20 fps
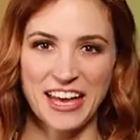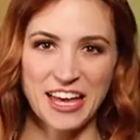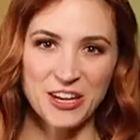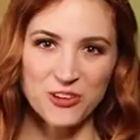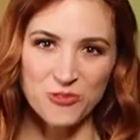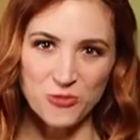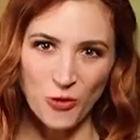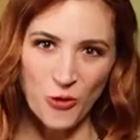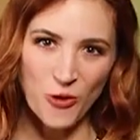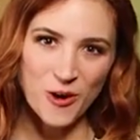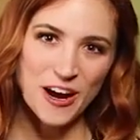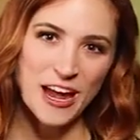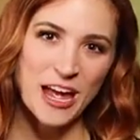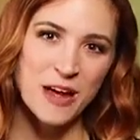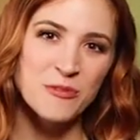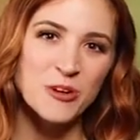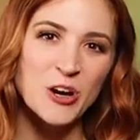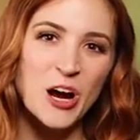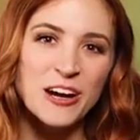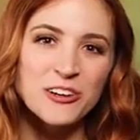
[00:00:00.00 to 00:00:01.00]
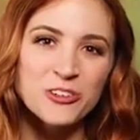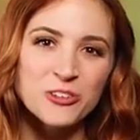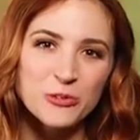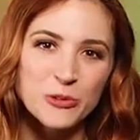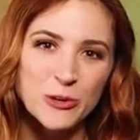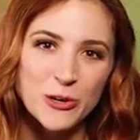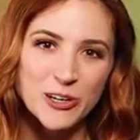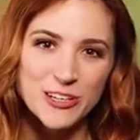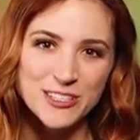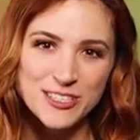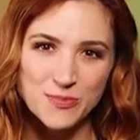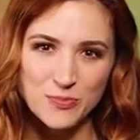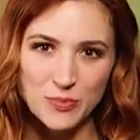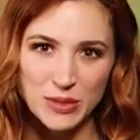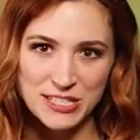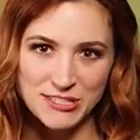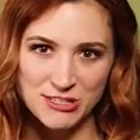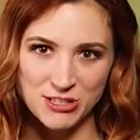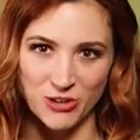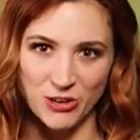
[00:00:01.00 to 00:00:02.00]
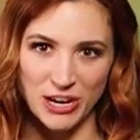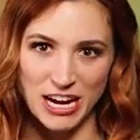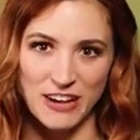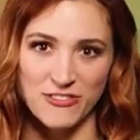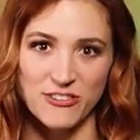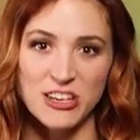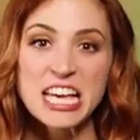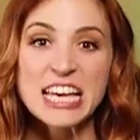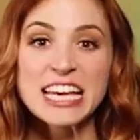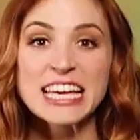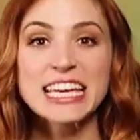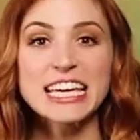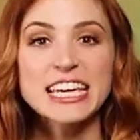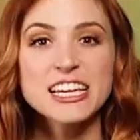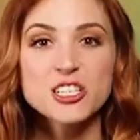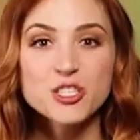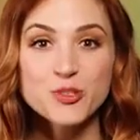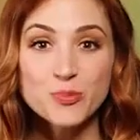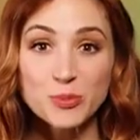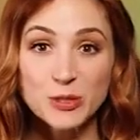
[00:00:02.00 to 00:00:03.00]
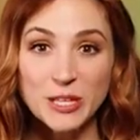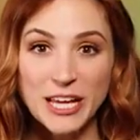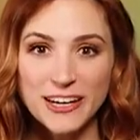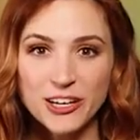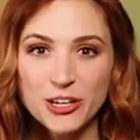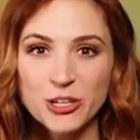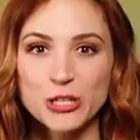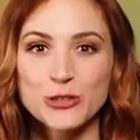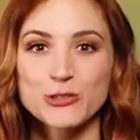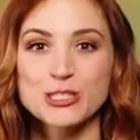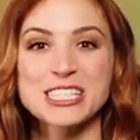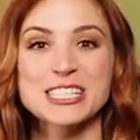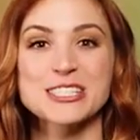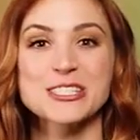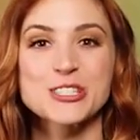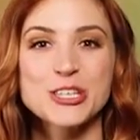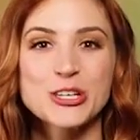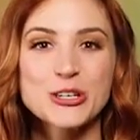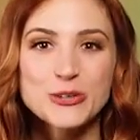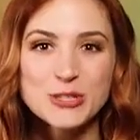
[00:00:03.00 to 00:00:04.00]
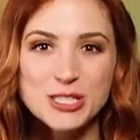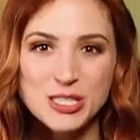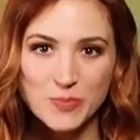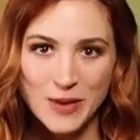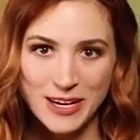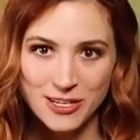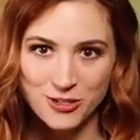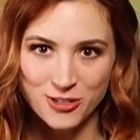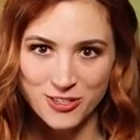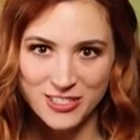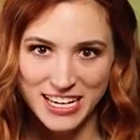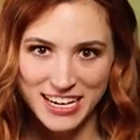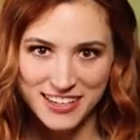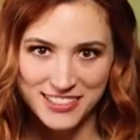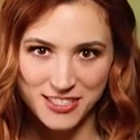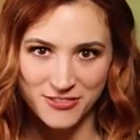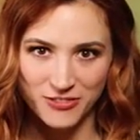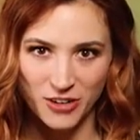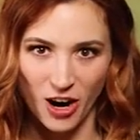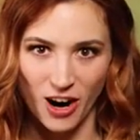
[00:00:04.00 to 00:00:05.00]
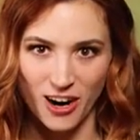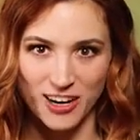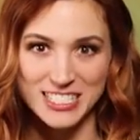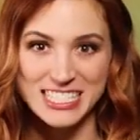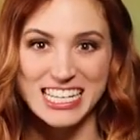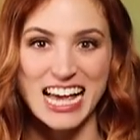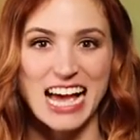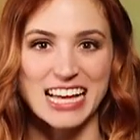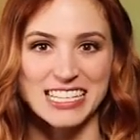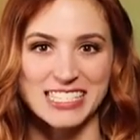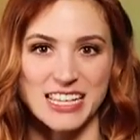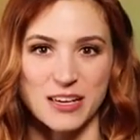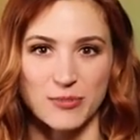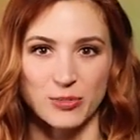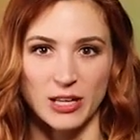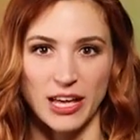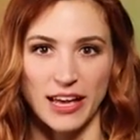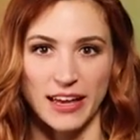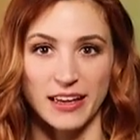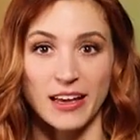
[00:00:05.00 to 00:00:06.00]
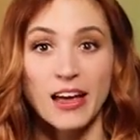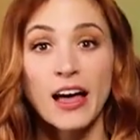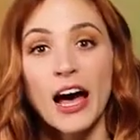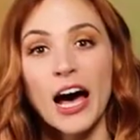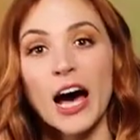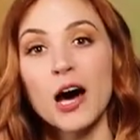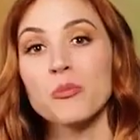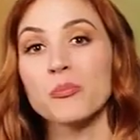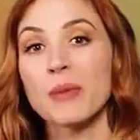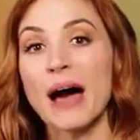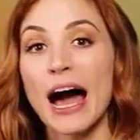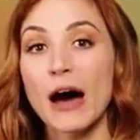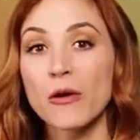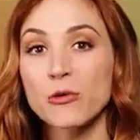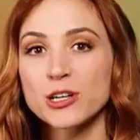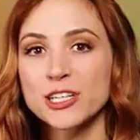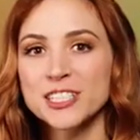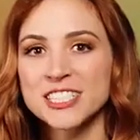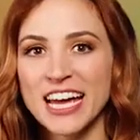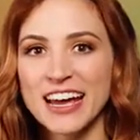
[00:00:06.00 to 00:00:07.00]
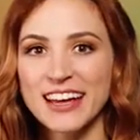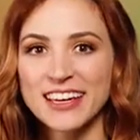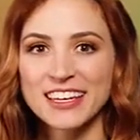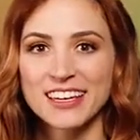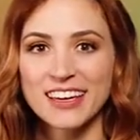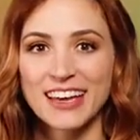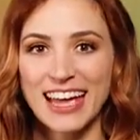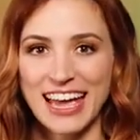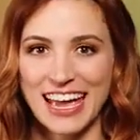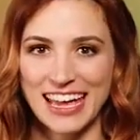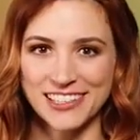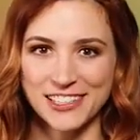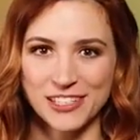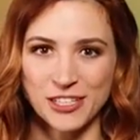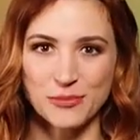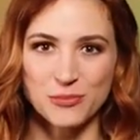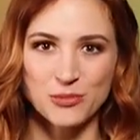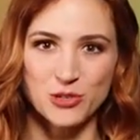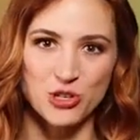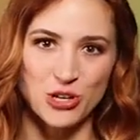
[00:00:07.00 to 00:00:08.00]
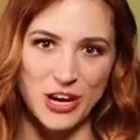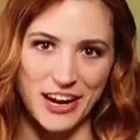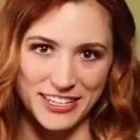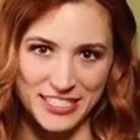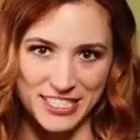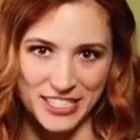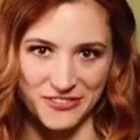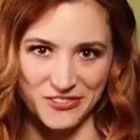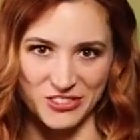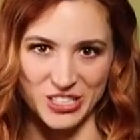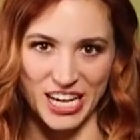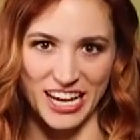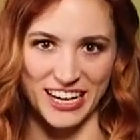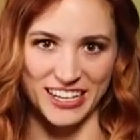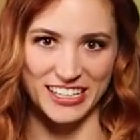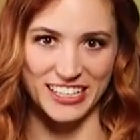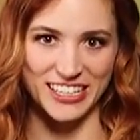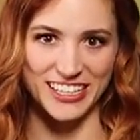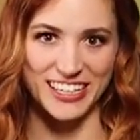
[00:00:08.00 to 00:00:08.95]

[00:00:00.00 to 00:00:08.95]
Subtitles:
In Warhammer Underworld's Beastgrave, each player uses 2 special decks of cards as they play: a power deck and an objective deck.